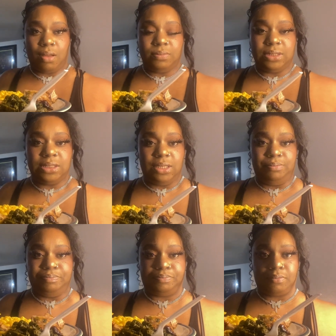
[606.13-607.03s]
Let's
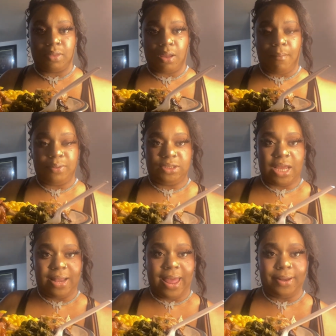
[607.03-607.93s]
see. Put
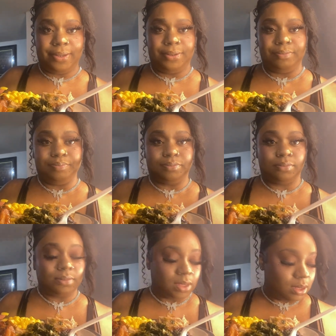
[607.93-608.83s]
y'all like
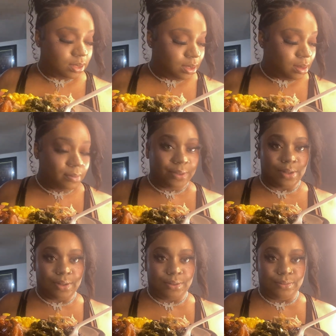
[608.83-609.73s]
this. There we
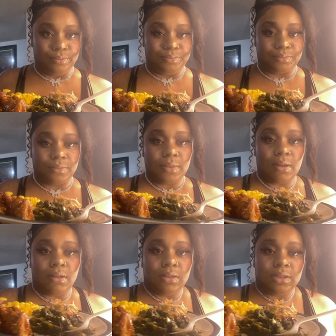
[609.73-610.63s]
go.
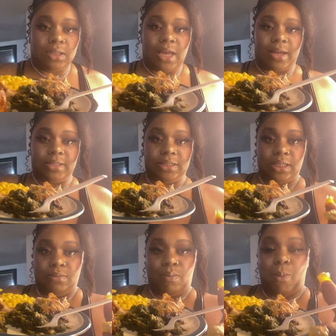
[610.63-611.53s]
So y'all can
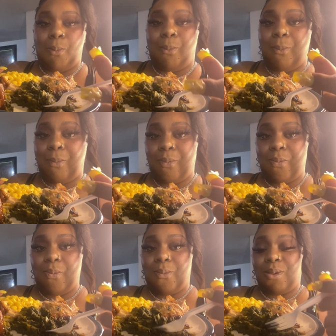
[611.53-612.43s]
see.
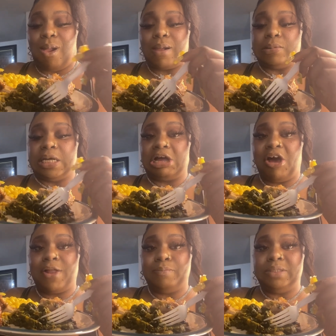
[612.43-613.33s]
Okay, we got
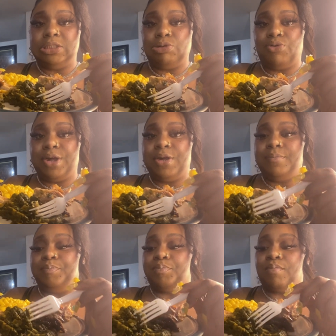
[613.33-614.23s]
cod minced
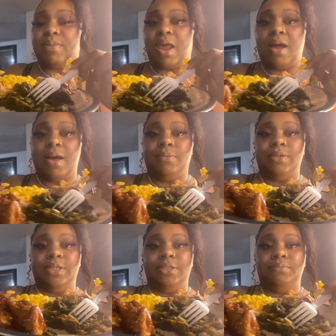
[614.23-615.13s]
green, hot
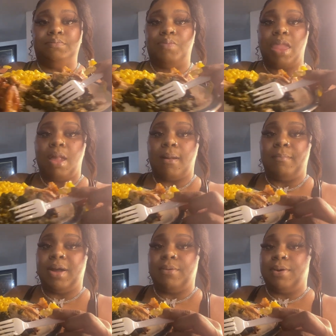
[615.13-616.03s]
wing,
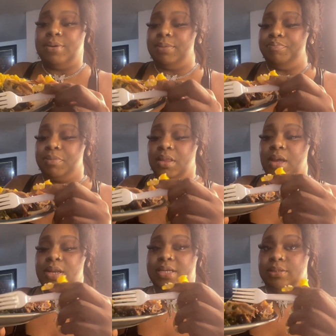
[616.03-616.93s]
macaroni,
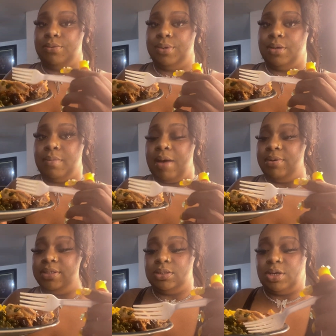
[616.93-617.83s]
and that's a rib. I
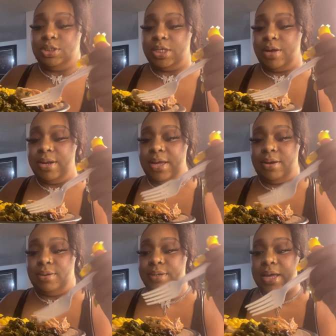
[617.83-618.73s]
already started chowing
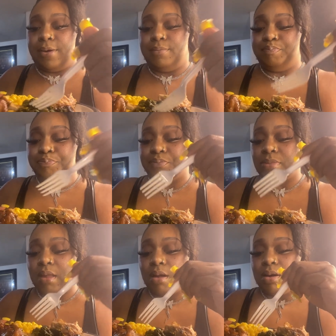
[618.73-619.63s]
down on y'all.
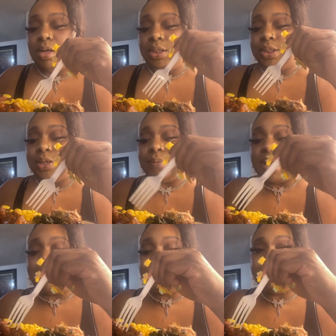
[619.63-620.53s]
All right.